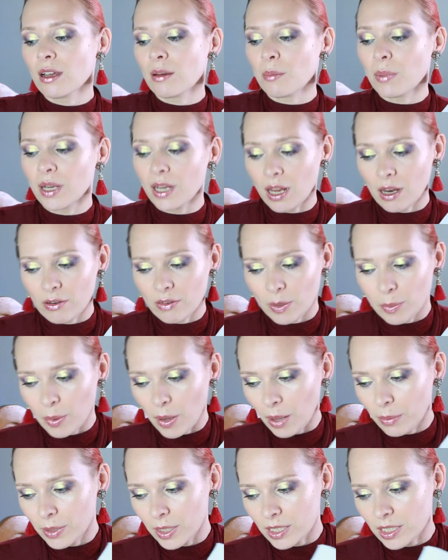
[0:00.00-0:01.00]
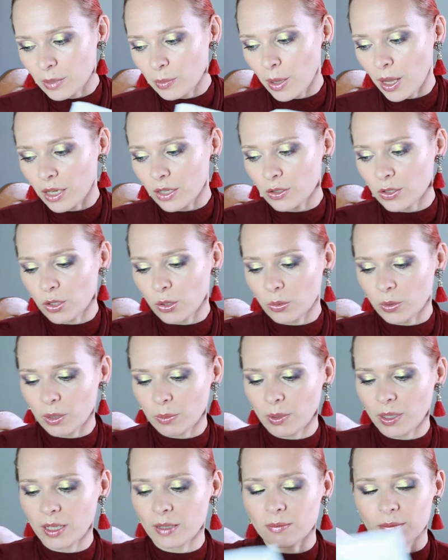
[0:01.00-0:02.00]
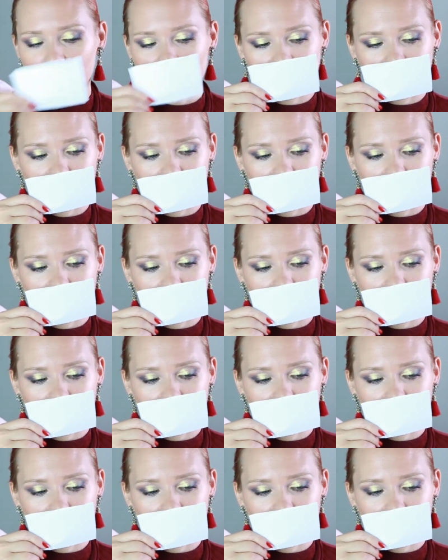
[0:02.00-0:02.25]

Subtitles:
Banana Republic Tobacco Tonka Bean,